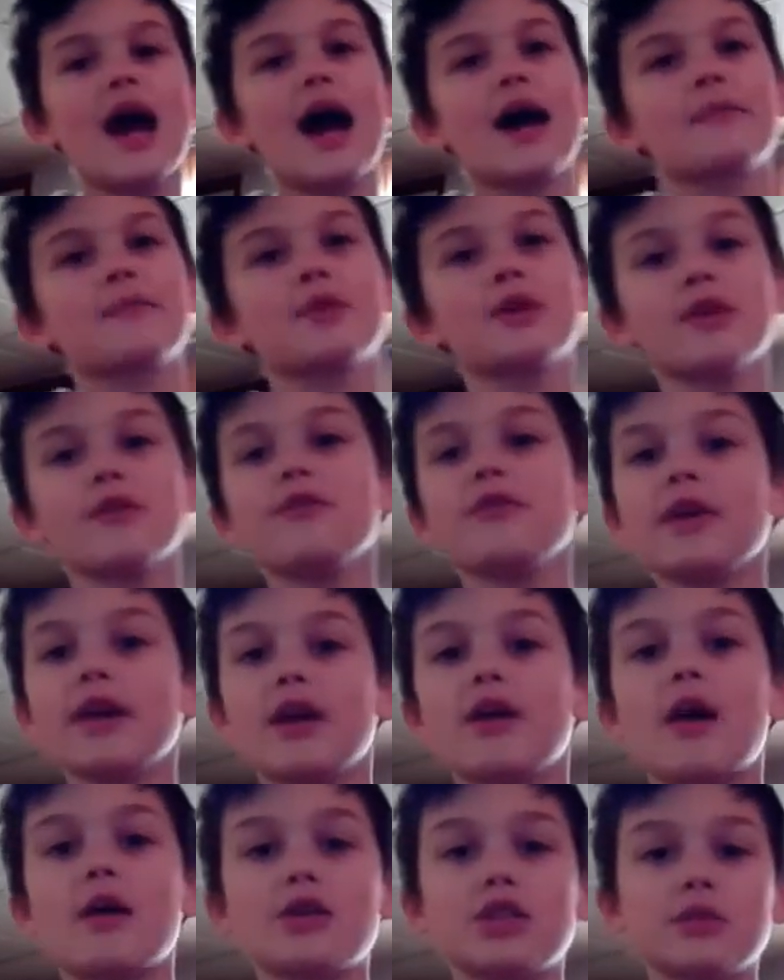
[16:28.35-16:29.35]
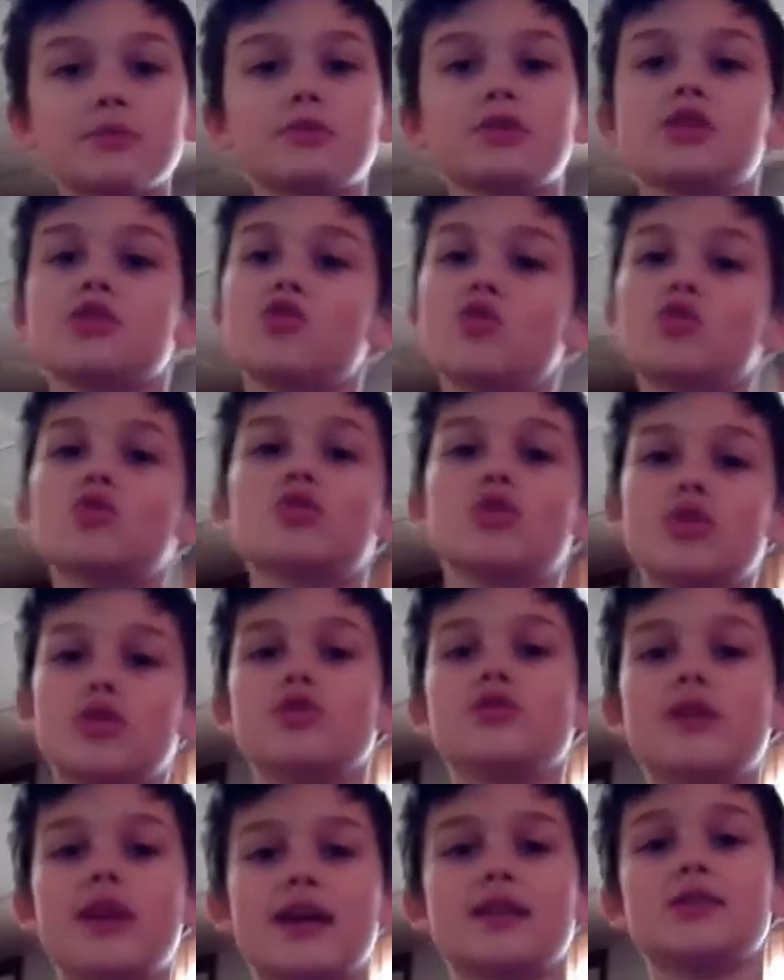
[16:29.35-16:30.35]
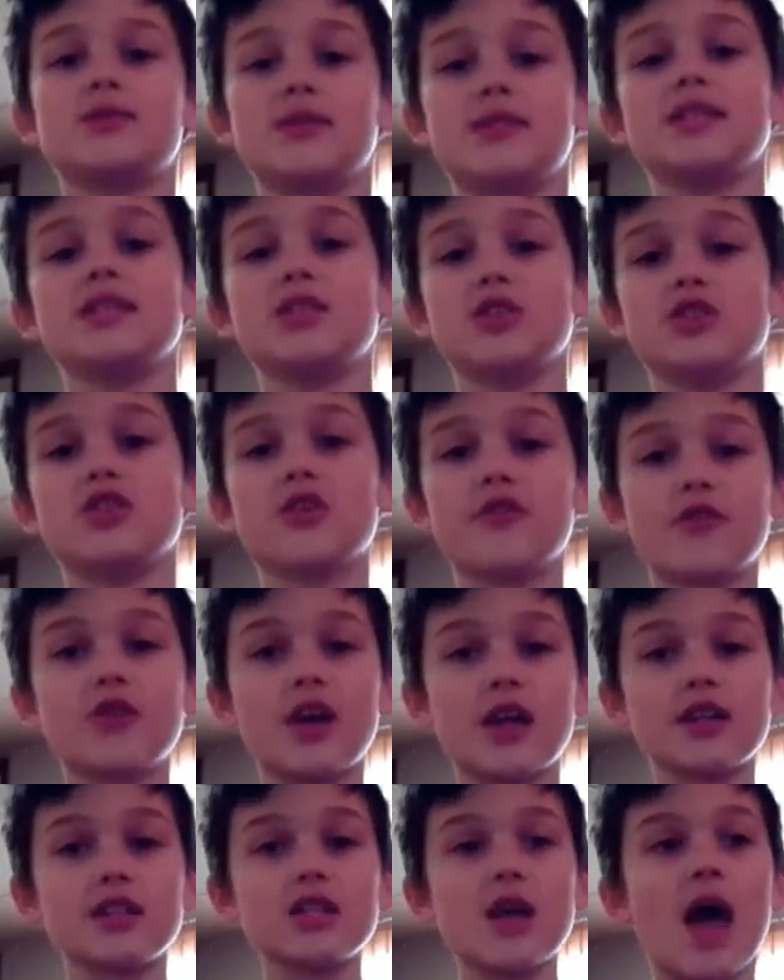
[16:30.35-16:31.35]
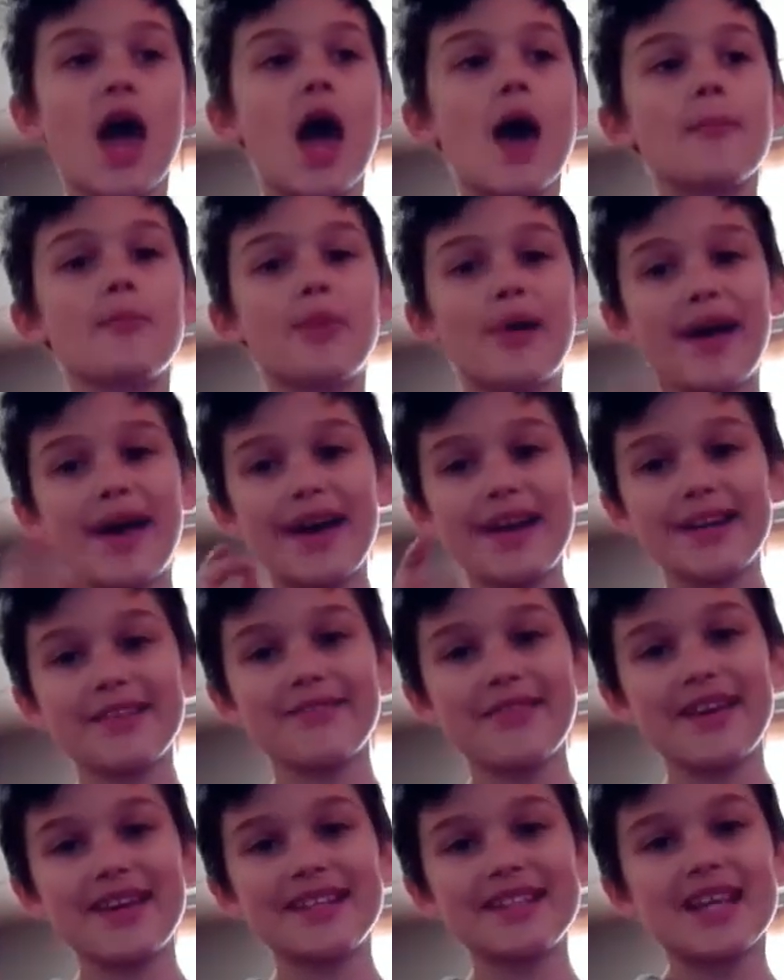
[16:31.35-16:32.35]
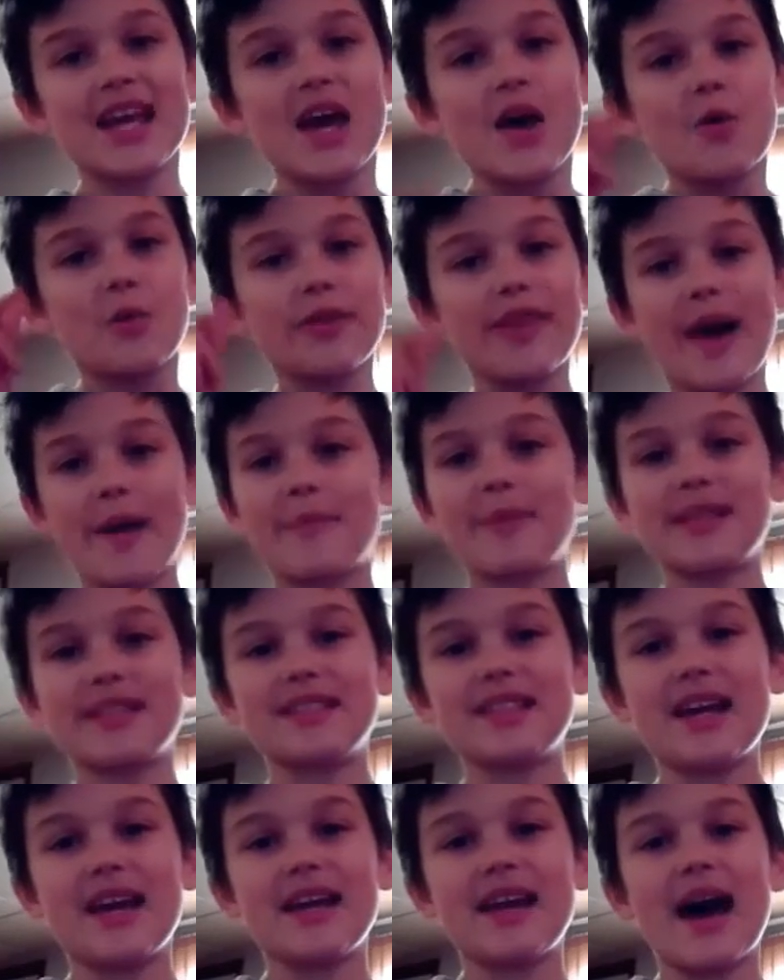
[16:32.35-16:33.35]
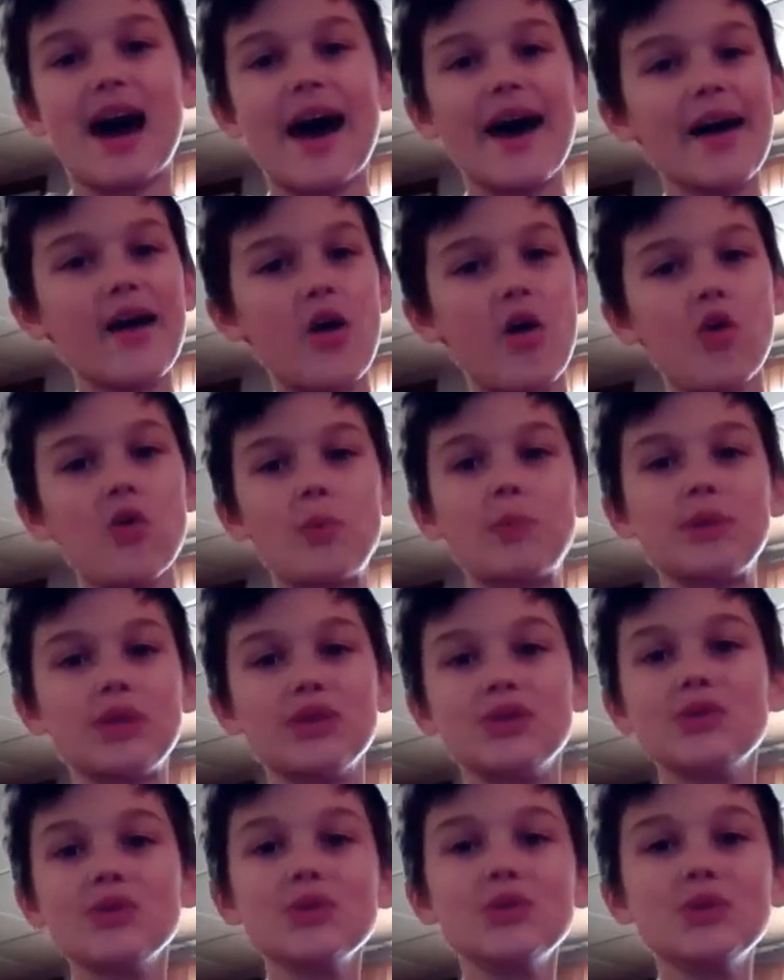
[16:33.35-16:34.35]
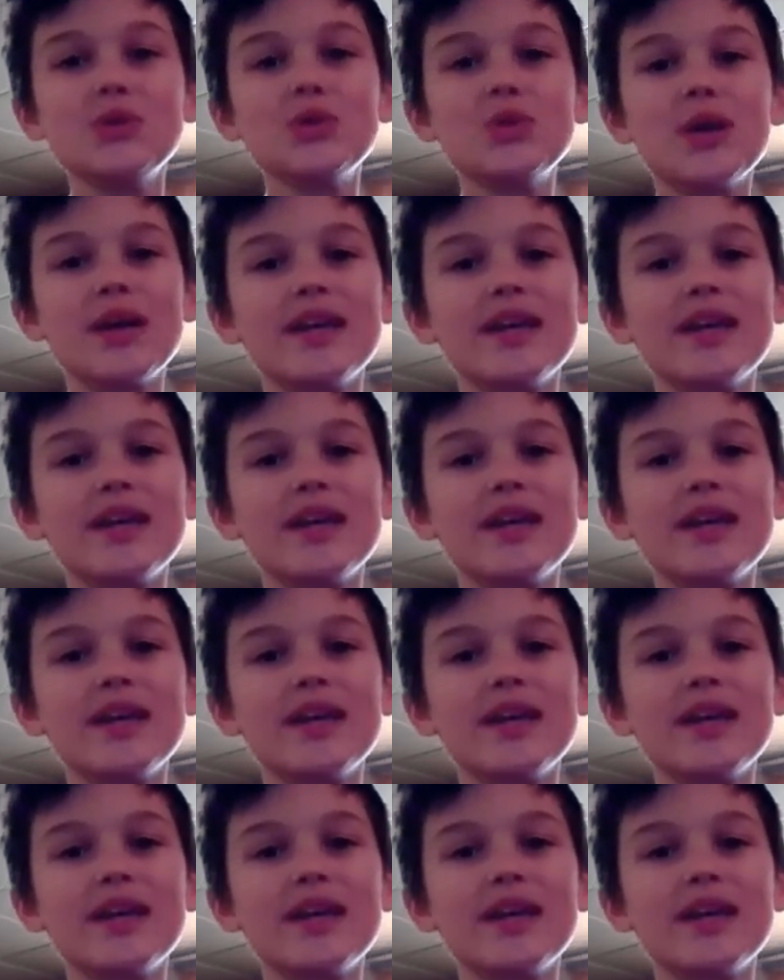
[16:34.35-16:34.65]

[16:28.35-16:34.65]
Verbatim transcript: I'm going to figure out something cool to do next with these Nerf guns. But anyways, with that being said, I hope you do